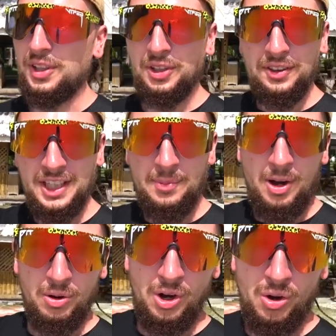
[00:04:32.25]
the good thing
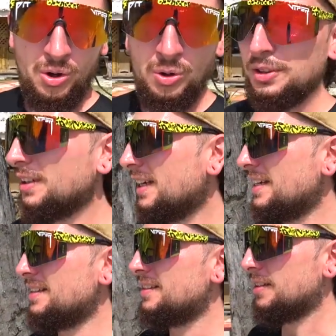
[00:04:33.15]
about Koh Kood
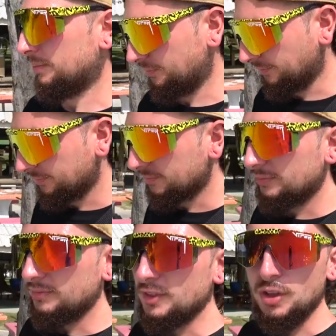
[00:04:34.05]

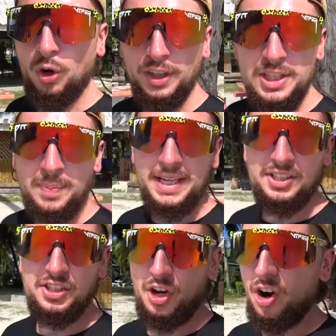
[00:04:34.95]
is all these
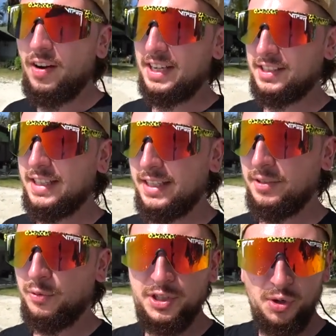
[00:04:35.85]
beaches are actually
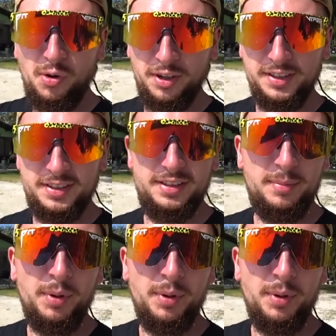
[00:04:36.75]
in resorts,